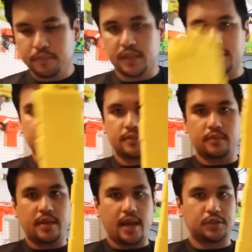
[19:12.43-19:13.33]
Plus,
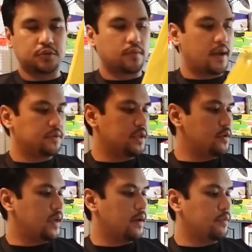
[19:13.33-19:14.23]
the extra rounds that
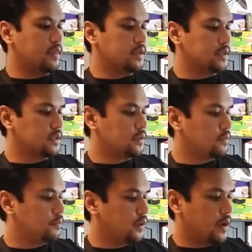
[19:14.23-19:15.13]
you get with this is
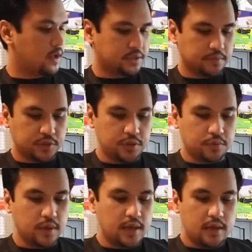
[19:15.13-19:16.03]
pretty awesome
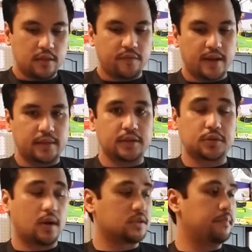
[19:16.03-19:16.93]
too. The fact that it's
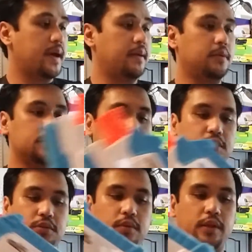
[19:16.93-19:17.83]
cross-compatible is
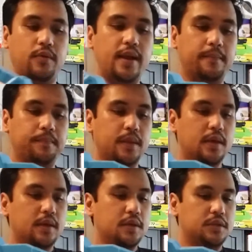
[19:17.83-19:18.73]
also really great.
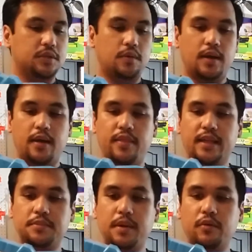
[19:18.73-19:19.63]
So
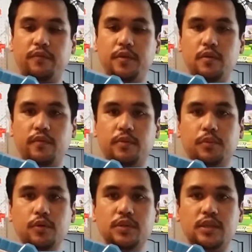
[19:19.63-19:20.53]
that's my review of the
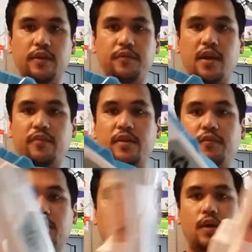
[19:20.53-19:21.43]
Brute. If you have any
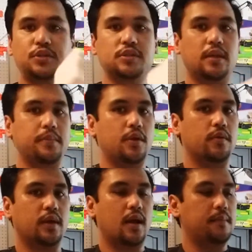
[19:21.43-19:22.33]
further questions, let me
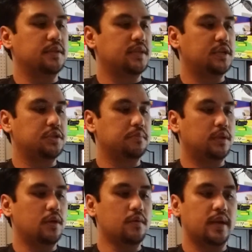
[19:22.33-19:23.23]
know in the comments section
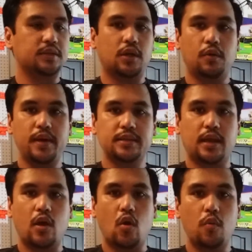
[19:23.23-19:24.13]
below. And as always,
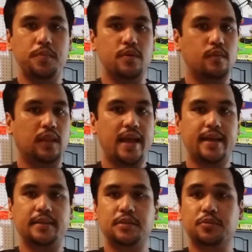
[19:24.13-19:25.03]
I hope you
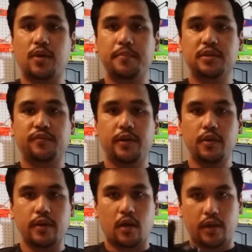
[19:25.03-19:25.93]
like and subscribe this
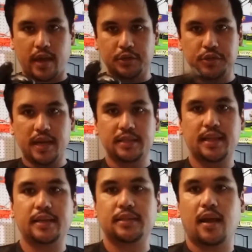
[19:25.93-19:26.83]
video, and I'll catch you guys
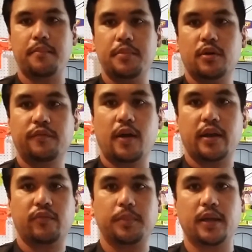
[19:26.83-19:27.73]
next time. Nerf
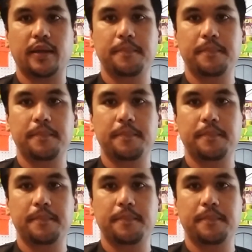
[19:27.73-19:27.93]
on, everybody.